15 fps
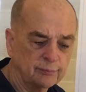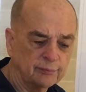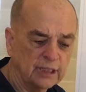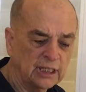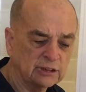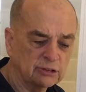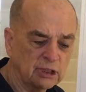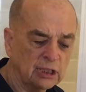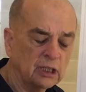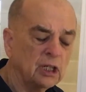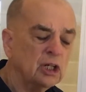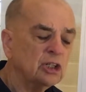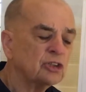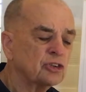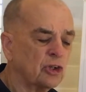That's right.
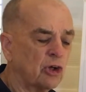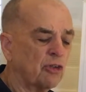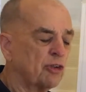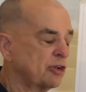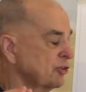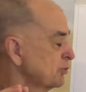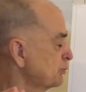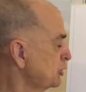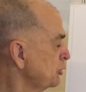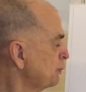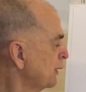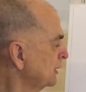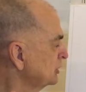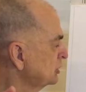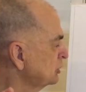So there's 2
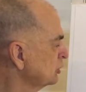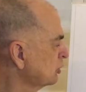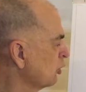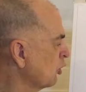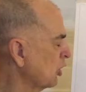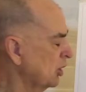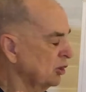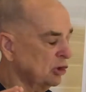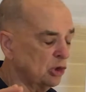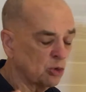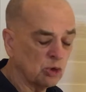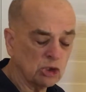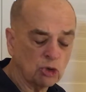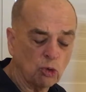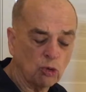parts to the core,
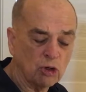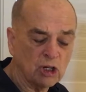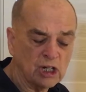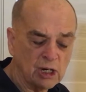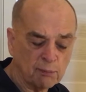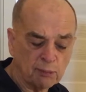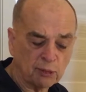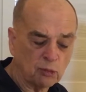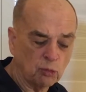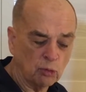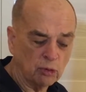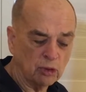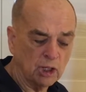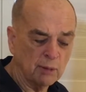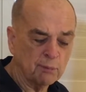lower core and upper
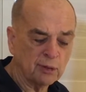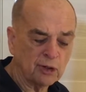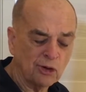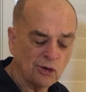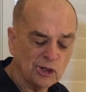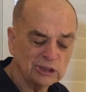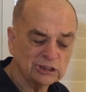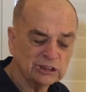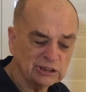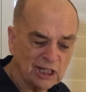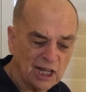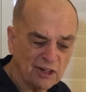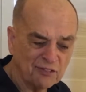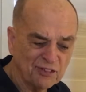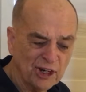core. Upper core is the
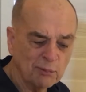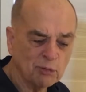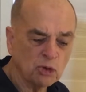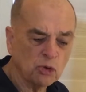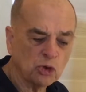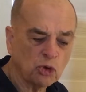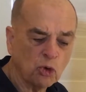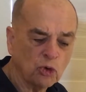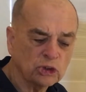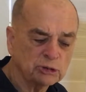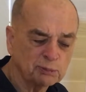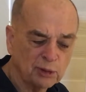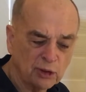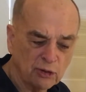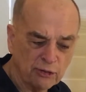diaphragm, lower core is
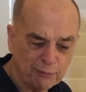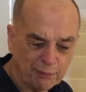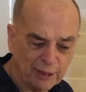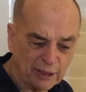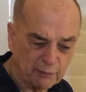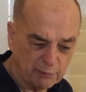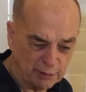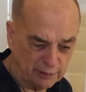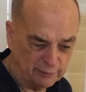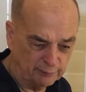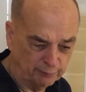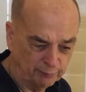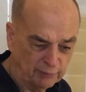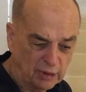below the belly button.